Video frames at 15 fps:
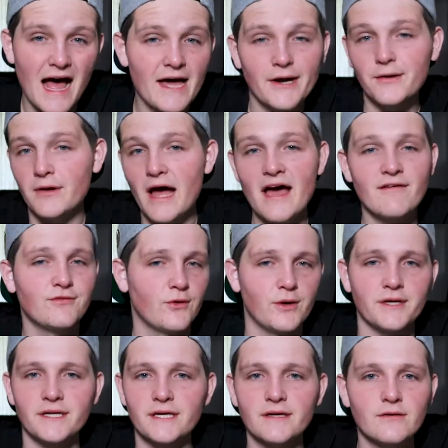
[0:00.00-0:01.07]
I have no
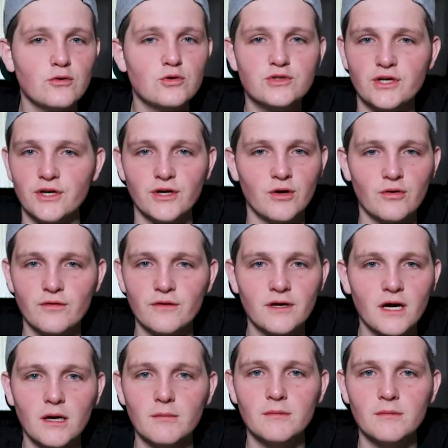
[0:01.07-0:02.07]
idea who's going to go to the Cup.